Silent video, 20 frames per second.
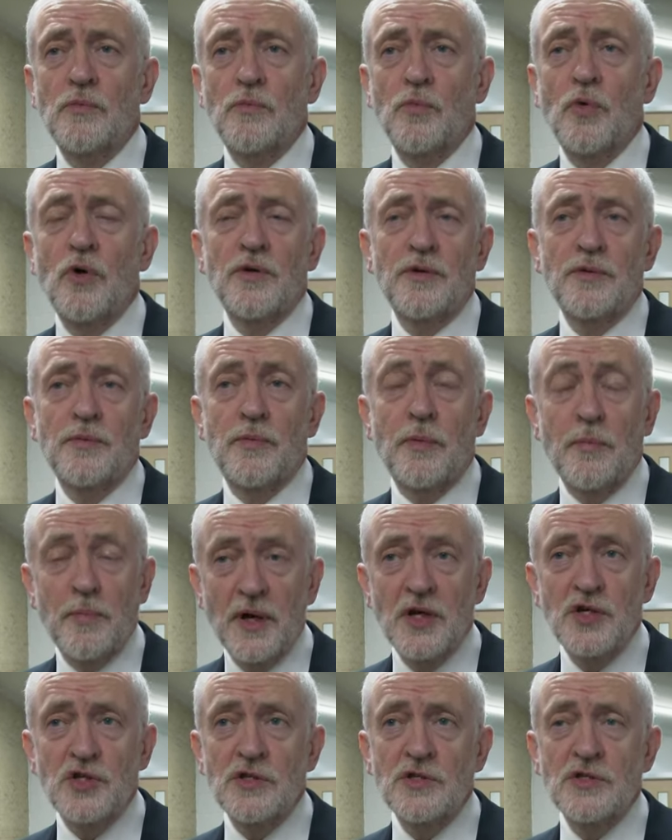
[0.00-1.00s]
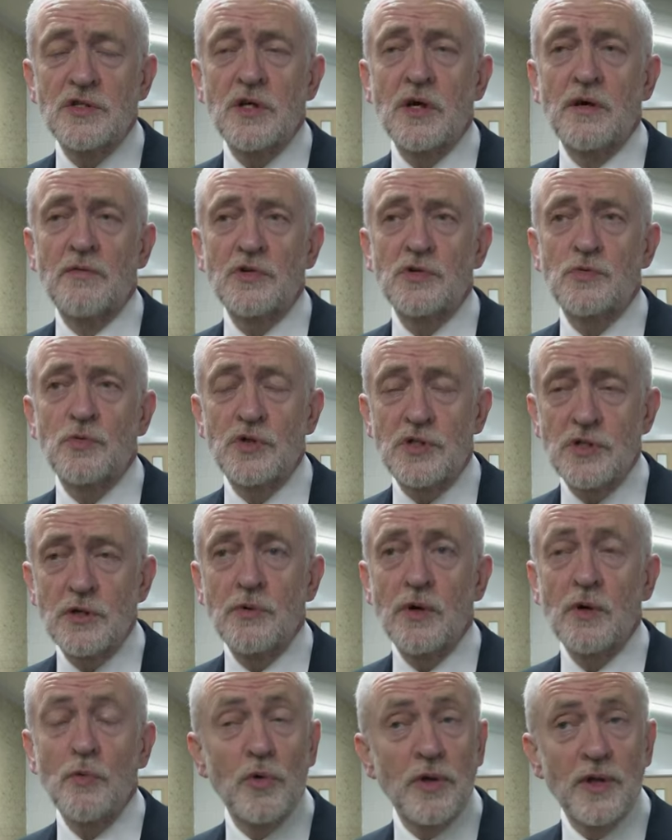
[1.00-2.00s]
what the probation service were
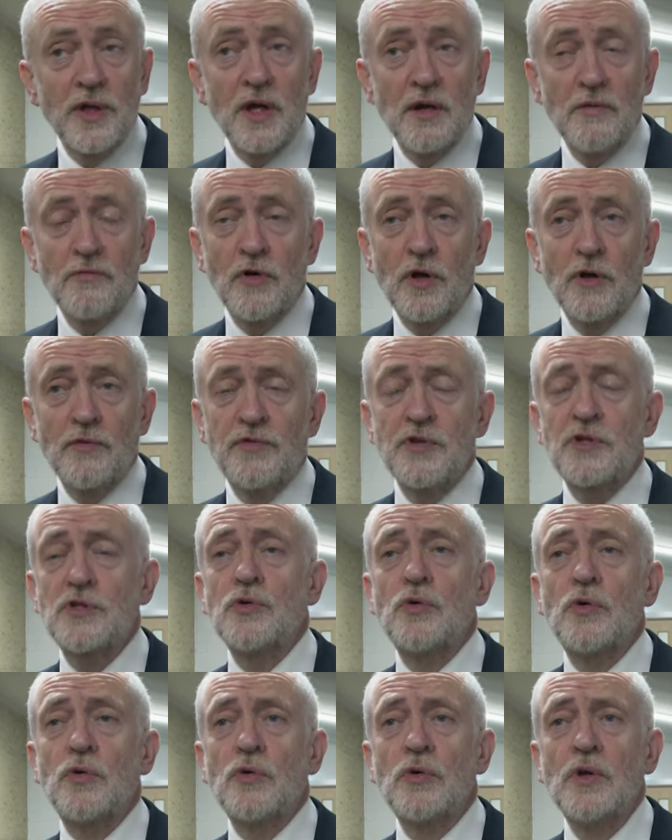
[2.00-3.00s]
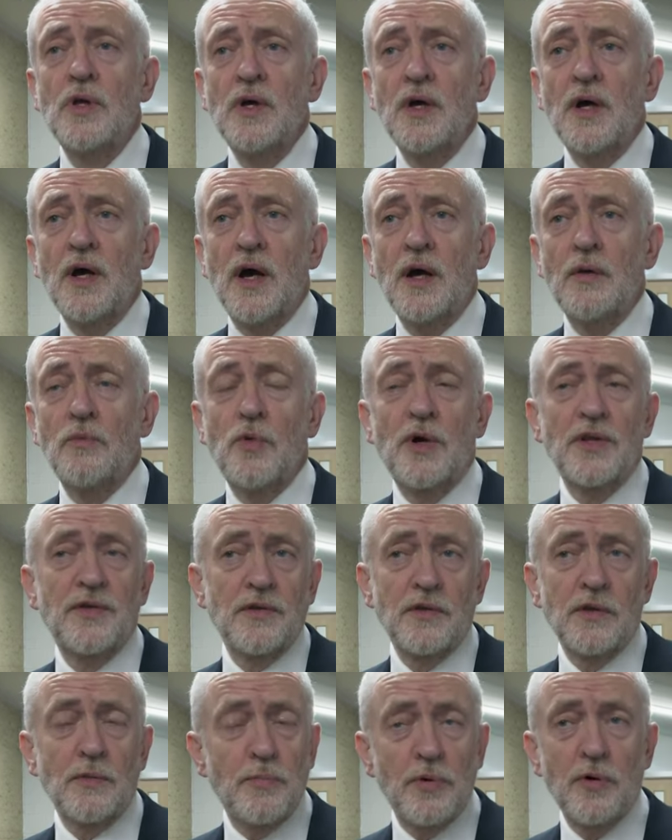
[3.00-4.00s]
doing, were they involved at all, and
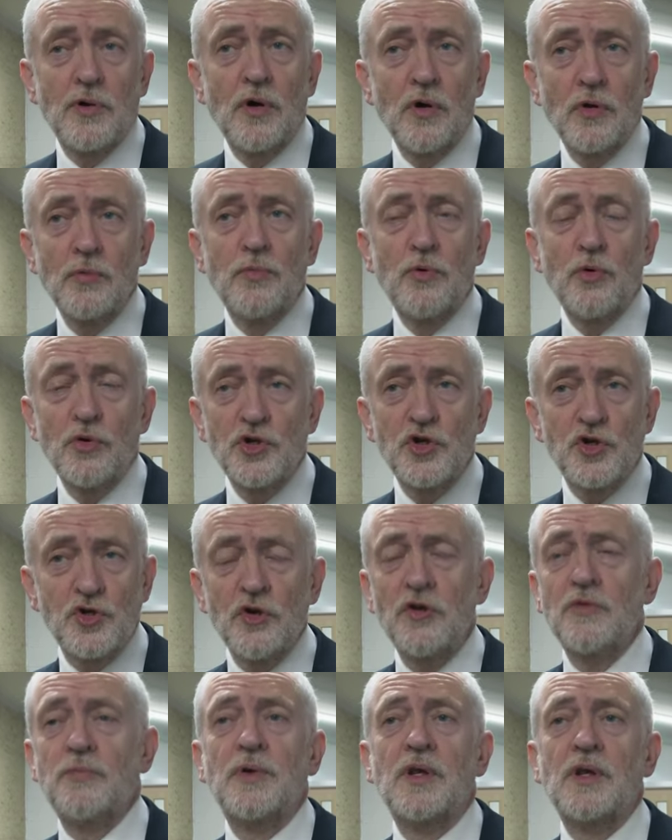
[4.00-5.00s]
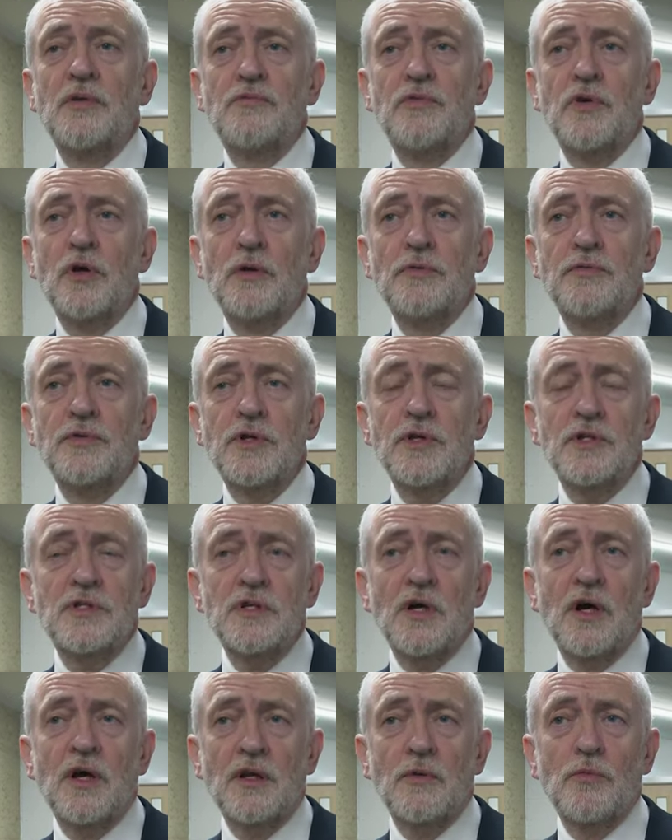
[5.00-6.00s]
whether the parole board should have been involved in
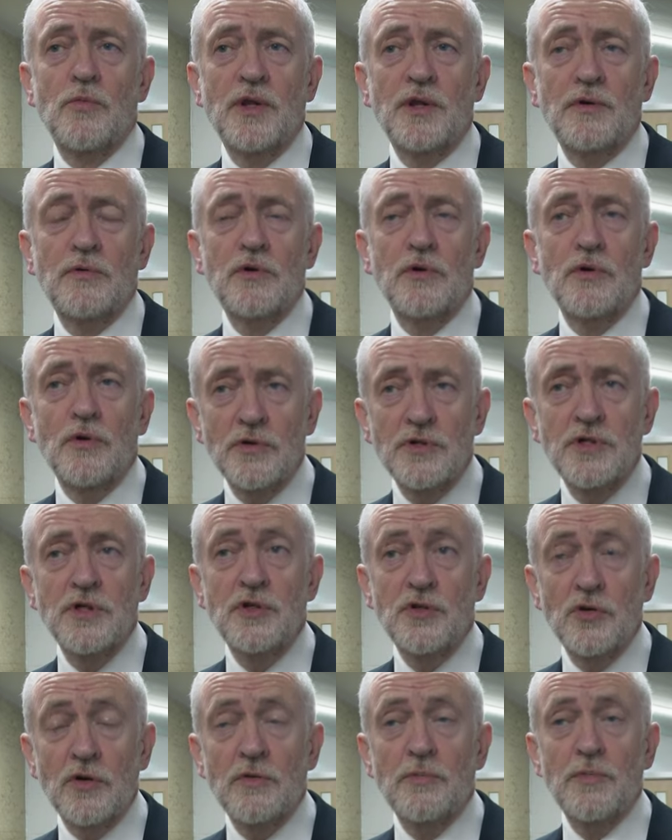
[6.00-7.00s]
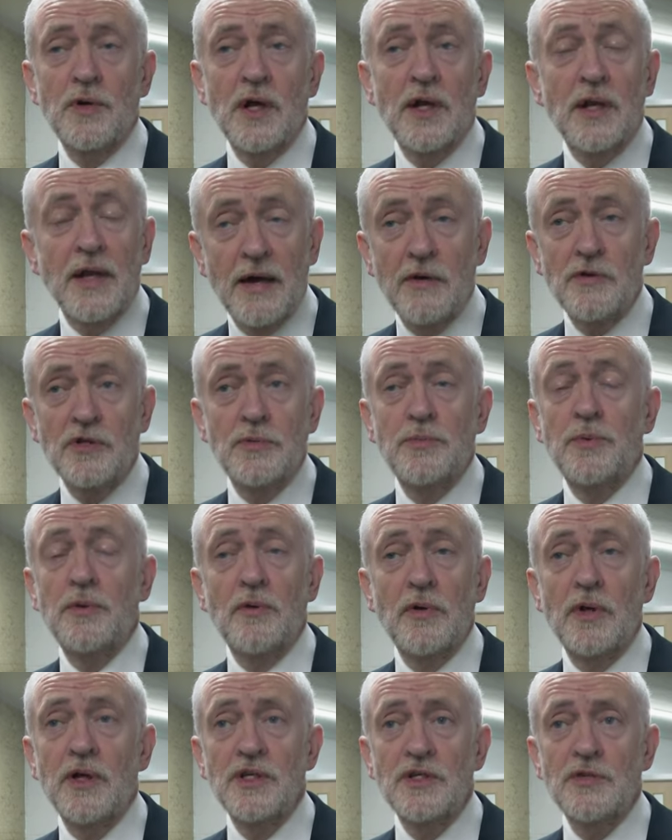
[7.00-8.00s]
deciding whether or not he should have been allowed to be
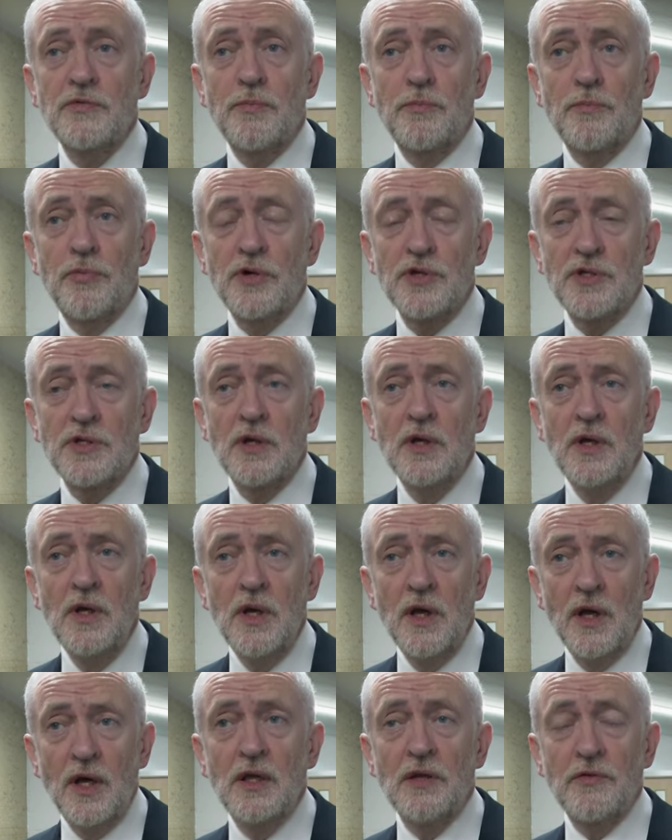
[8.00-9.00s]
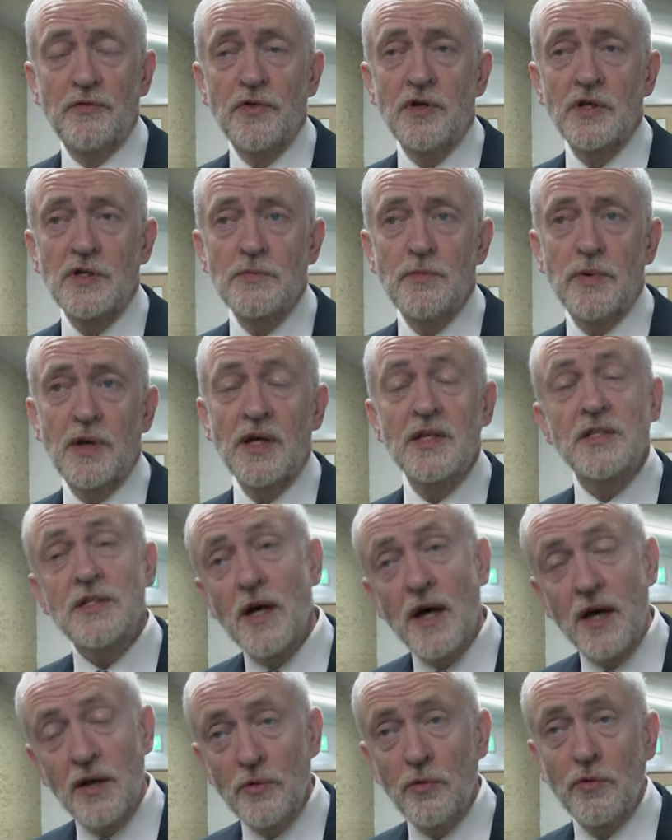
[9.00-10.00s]
released from prison in the first place,
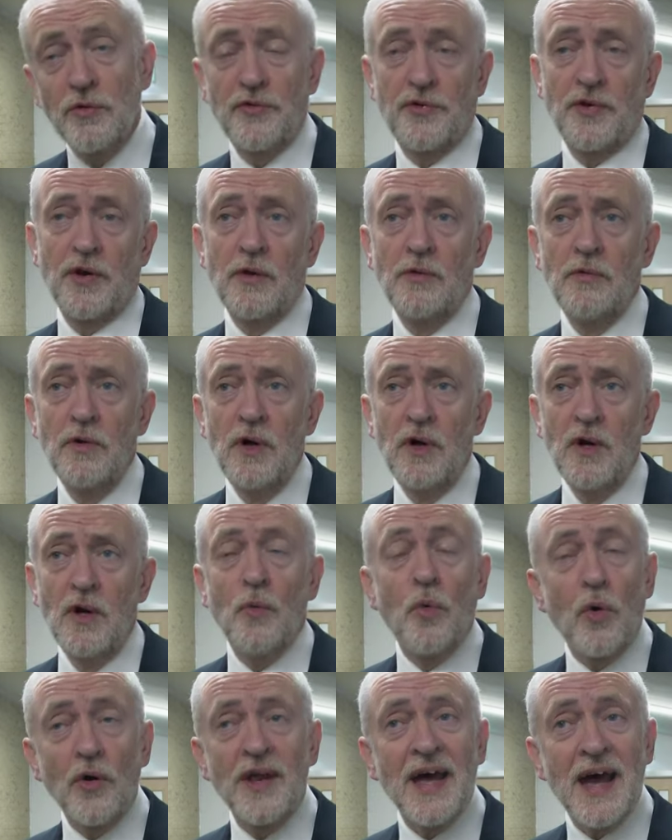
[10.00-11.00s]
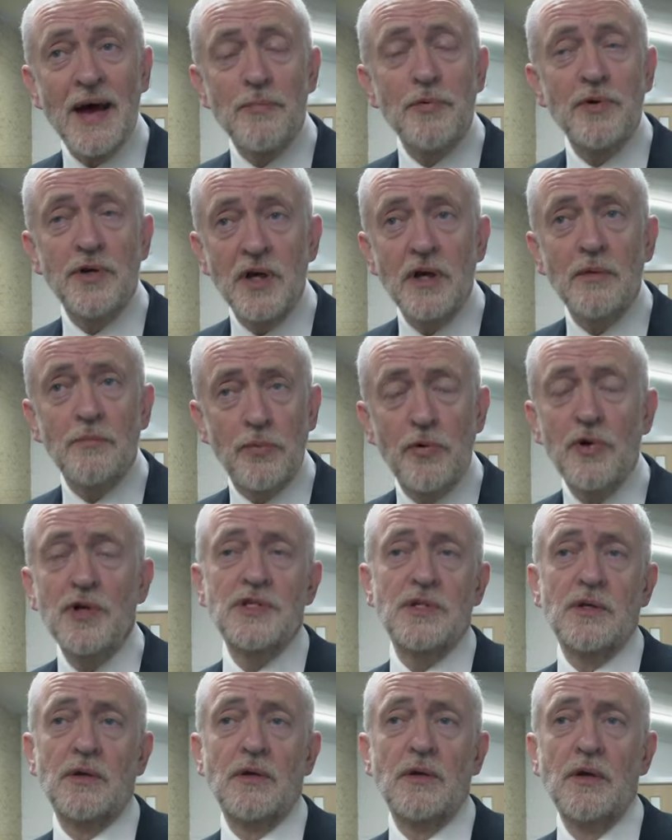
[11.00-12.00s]
and also what happened in
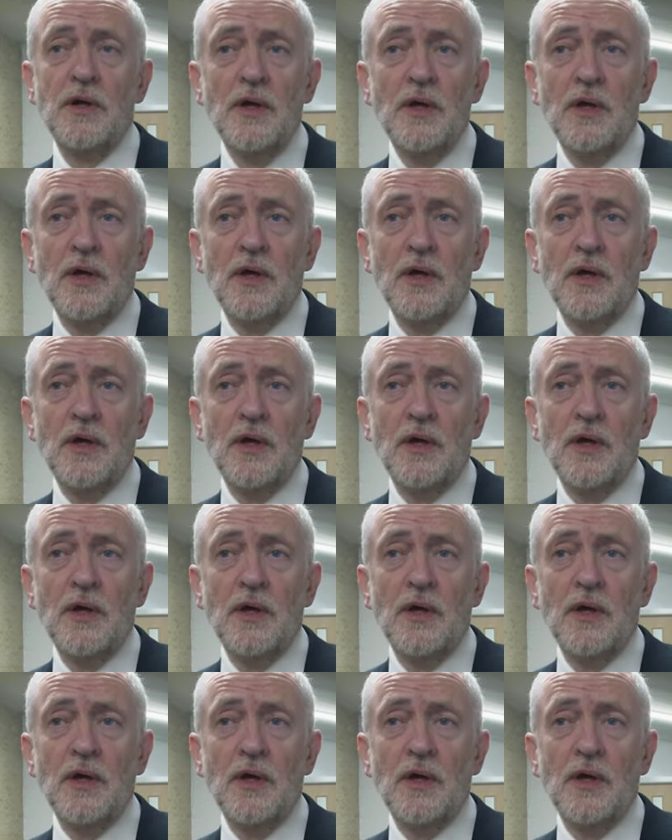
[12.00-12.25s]
prison,